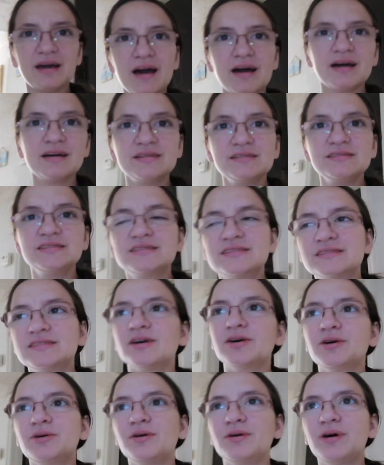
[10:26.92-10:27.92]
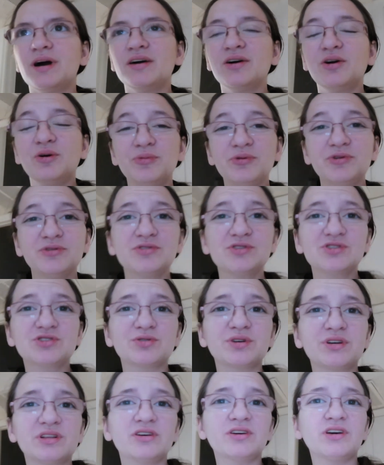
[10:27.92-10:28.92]
guys, so I hope you
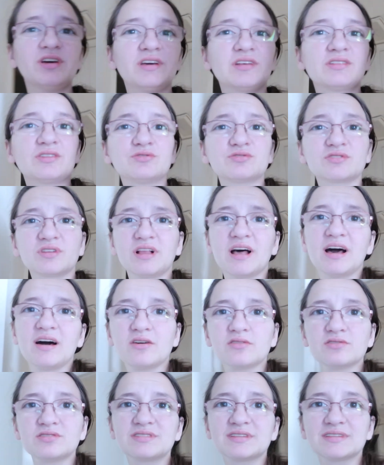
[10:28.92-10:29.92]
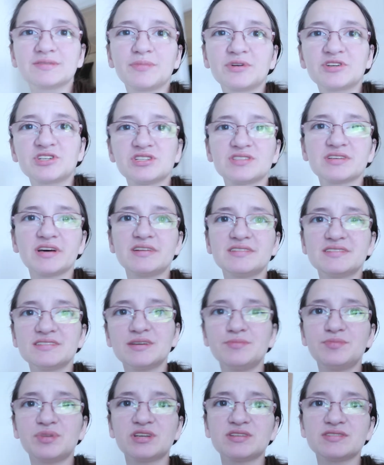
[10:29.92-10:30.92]
enjoyed looking at those clouds as much as I
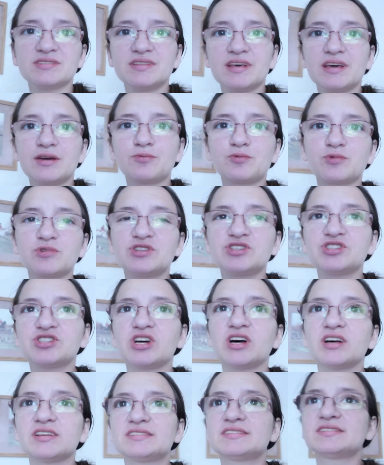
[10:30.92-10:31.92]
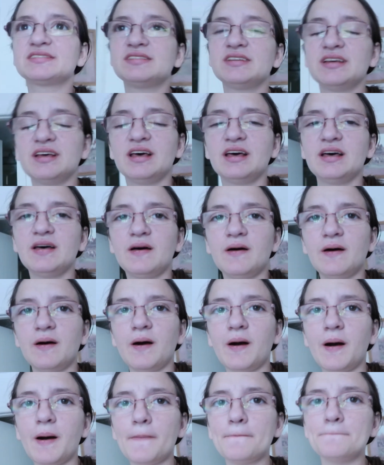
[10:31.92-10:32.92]
did because they were just
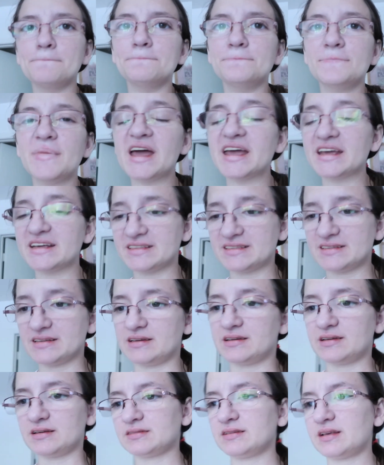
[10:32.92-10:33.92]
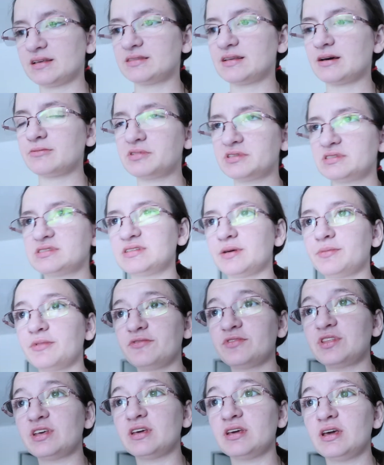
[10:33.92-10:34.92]
amazing. Like that was some
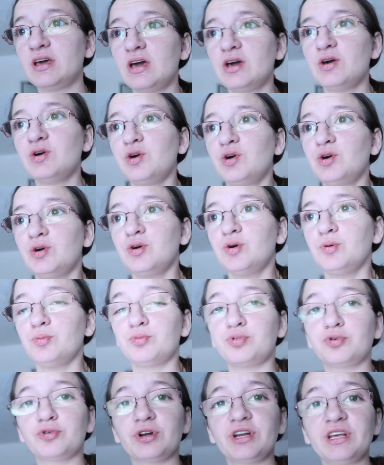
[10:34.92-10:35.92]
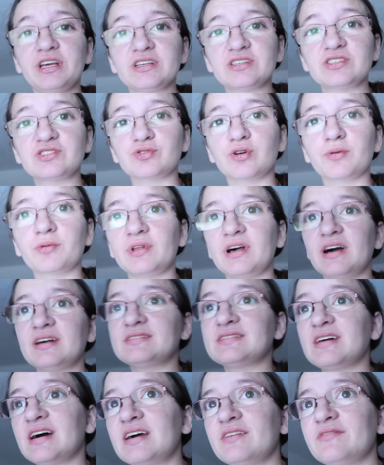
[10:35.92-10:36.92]
of the prettiest storm
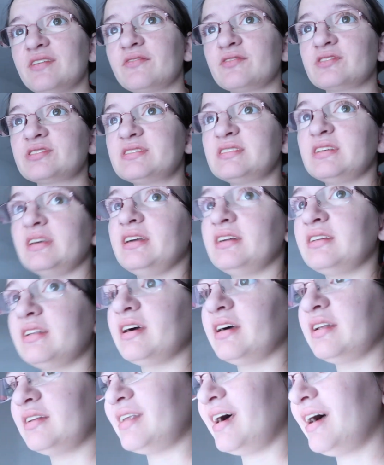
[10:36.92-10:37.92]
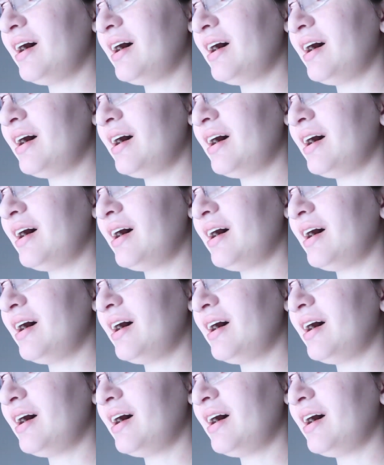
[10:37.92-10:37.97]
clouds I have ever seen. And